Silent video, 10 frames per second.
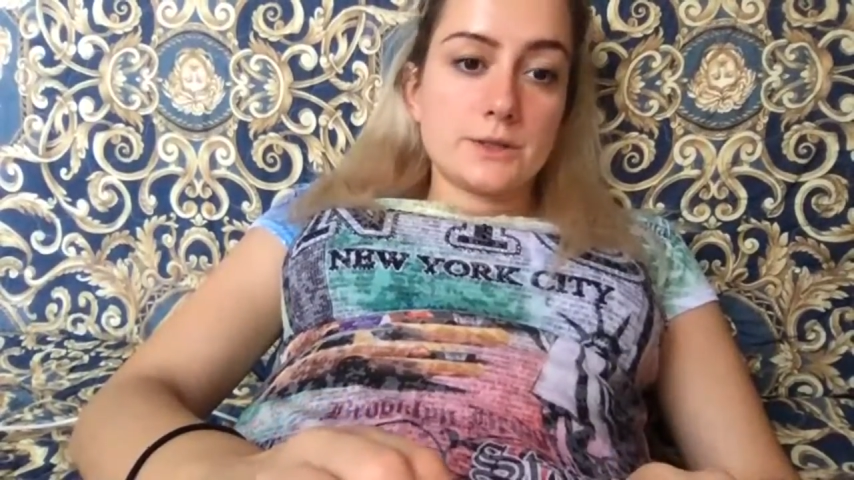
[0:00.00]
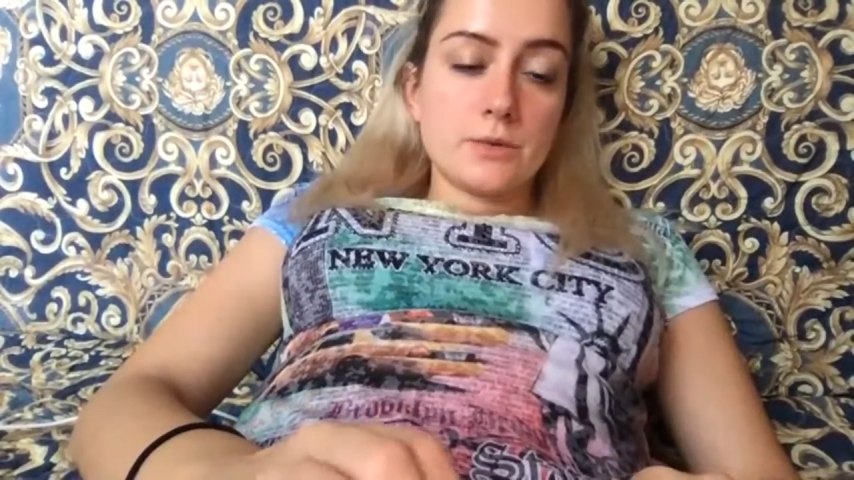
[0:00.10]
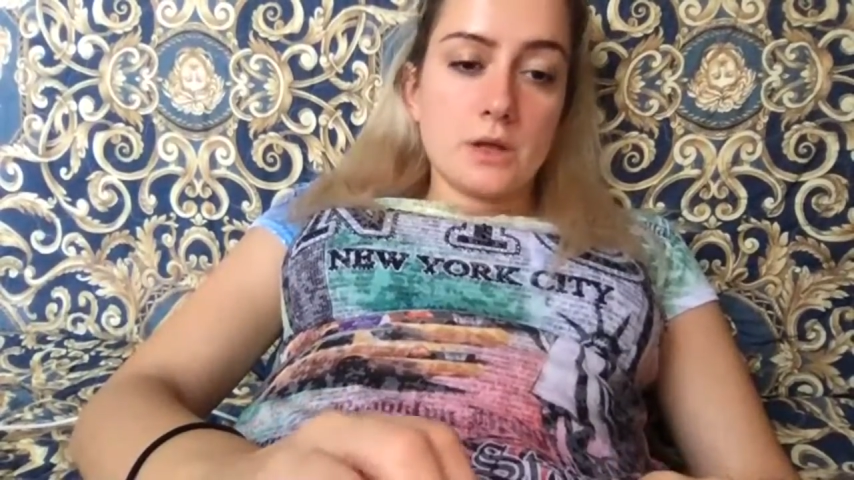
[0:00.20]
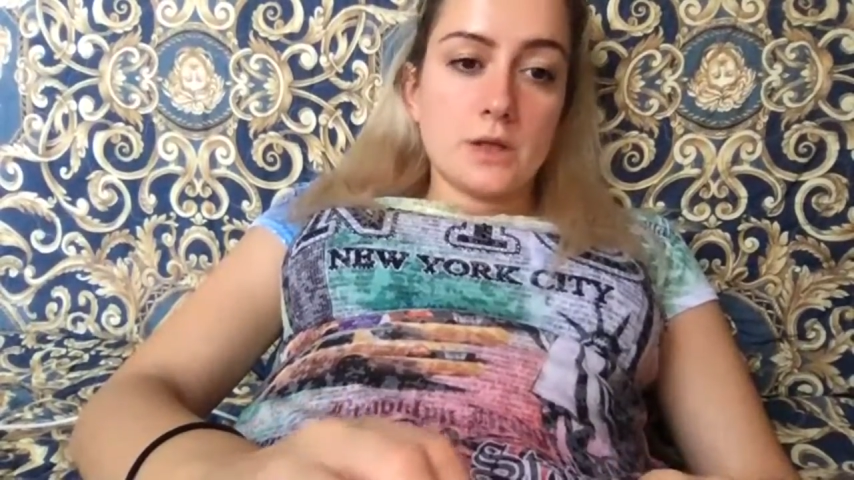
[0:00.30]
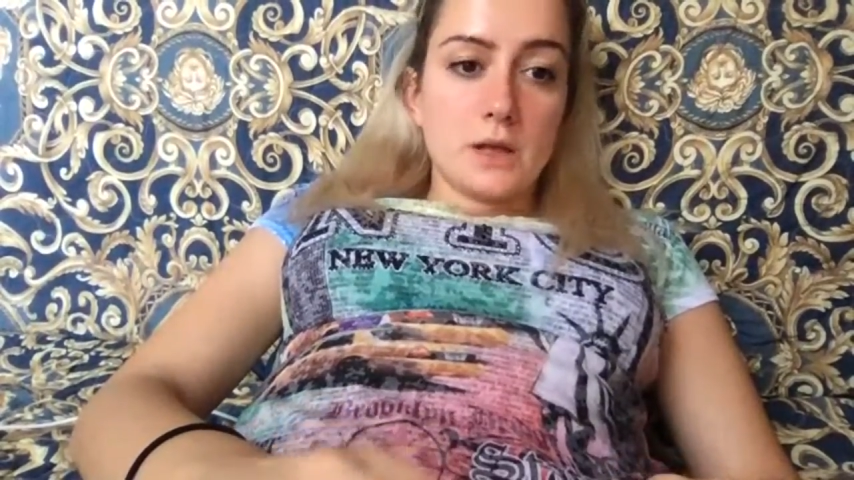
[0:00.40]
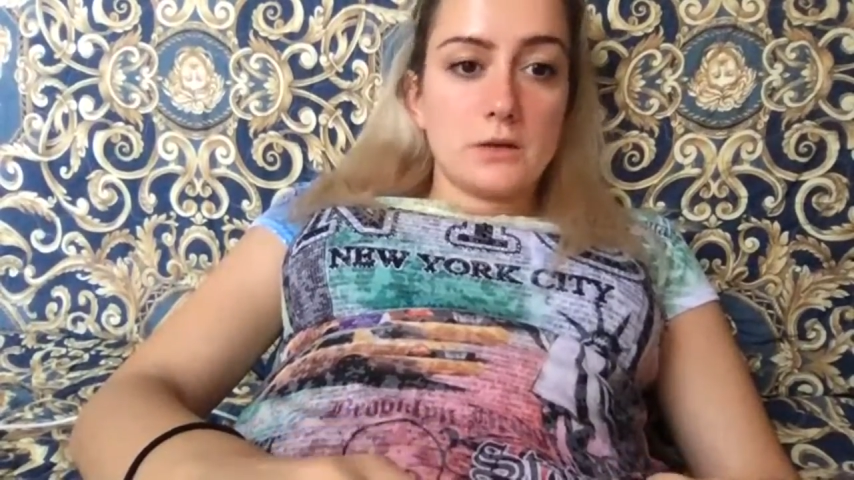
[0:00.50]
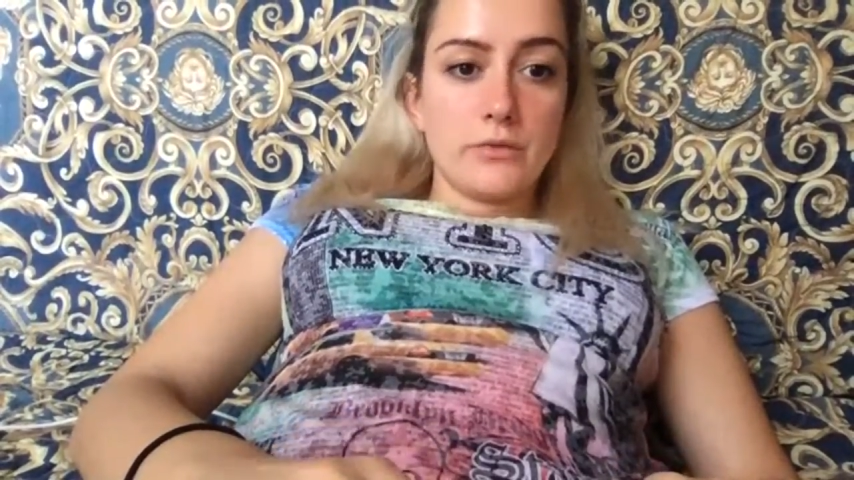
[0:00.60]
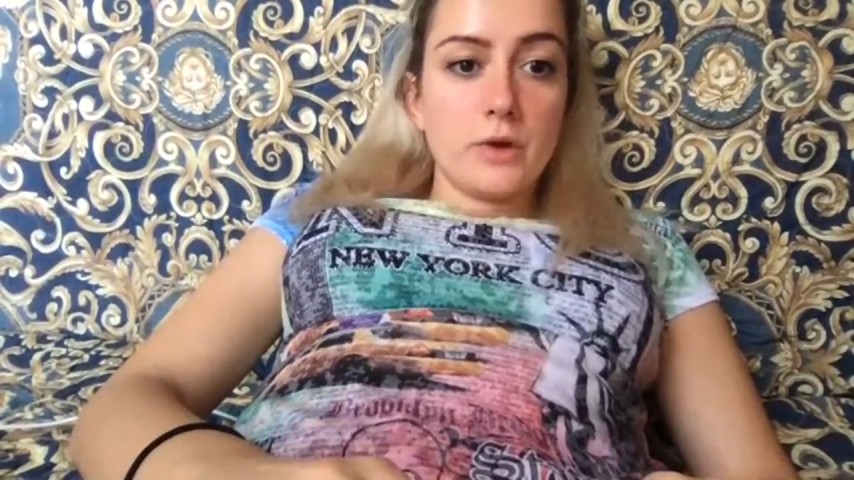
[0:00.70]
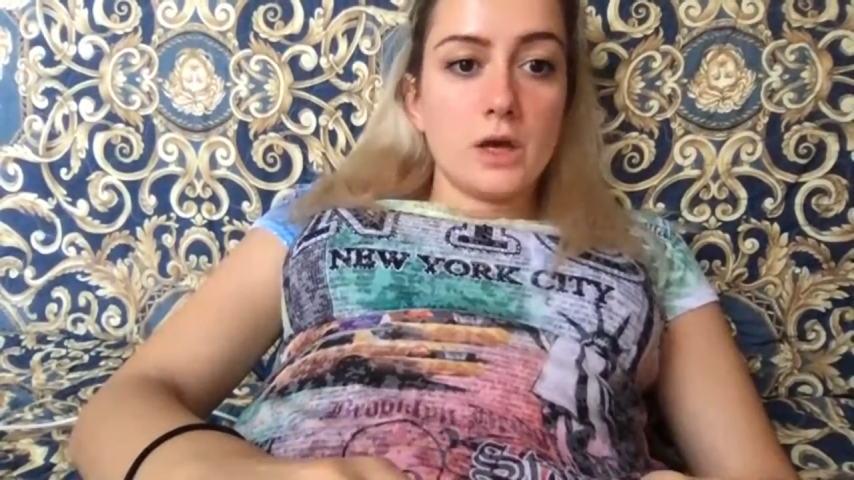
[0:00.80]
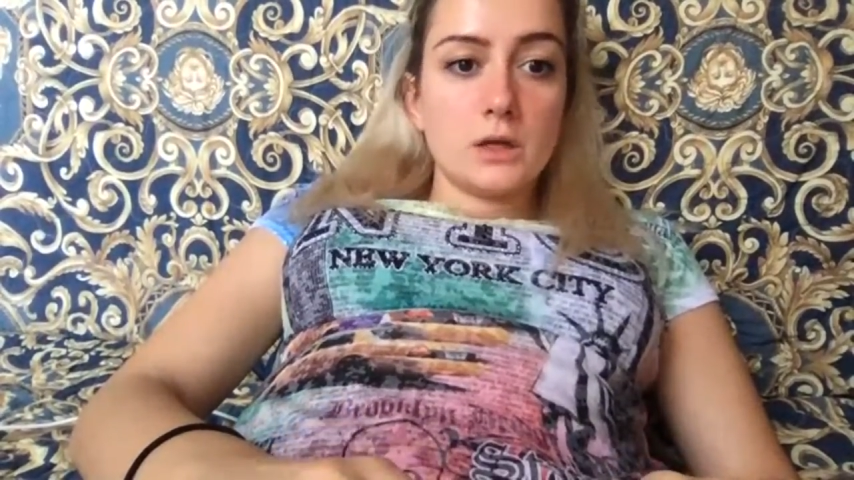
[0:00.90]
to be
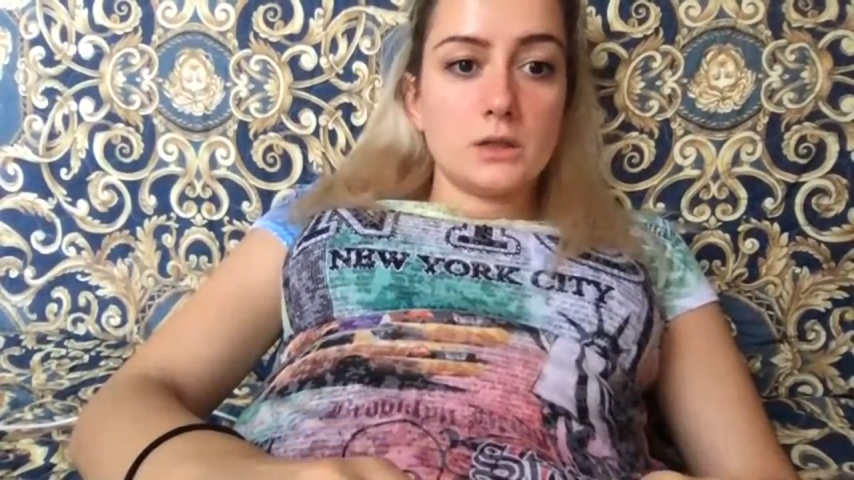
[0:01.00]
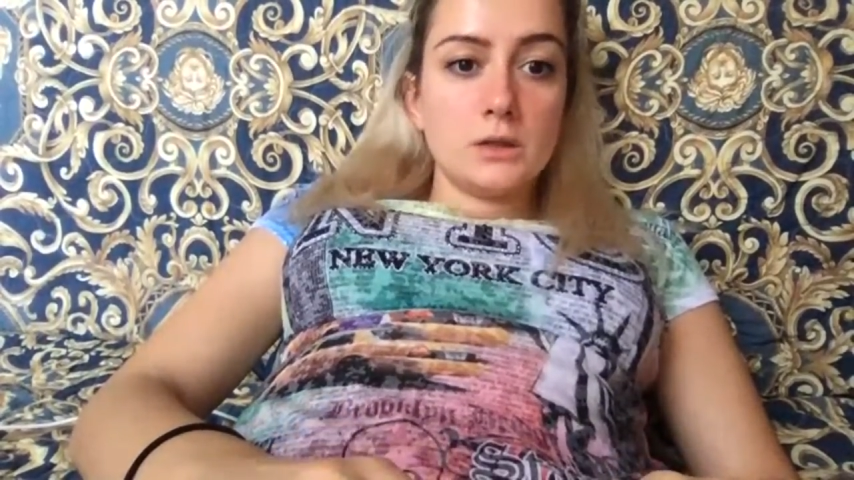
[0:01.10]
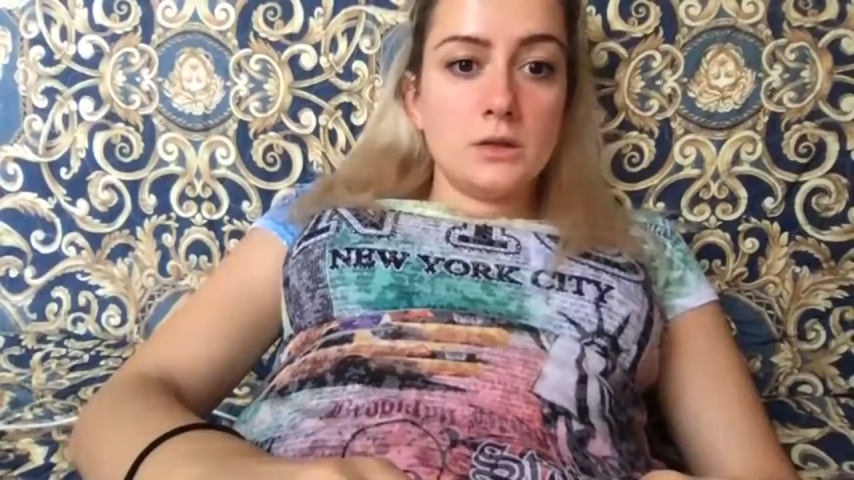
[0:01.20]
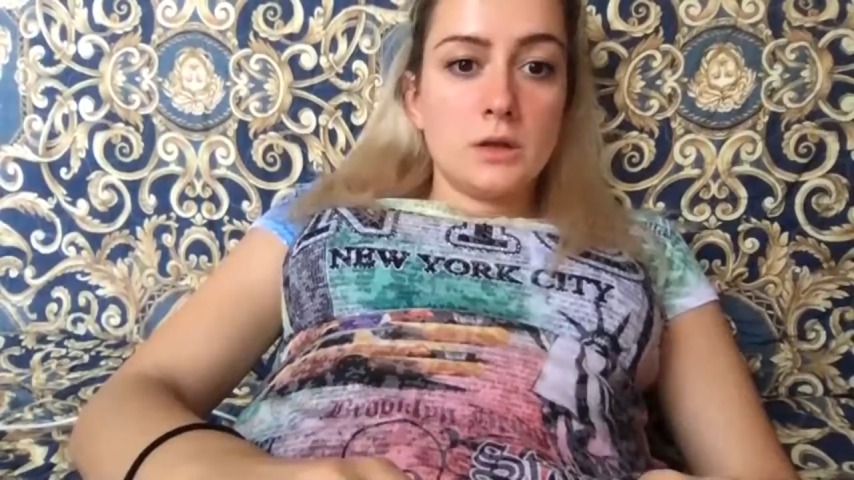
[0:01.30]
identified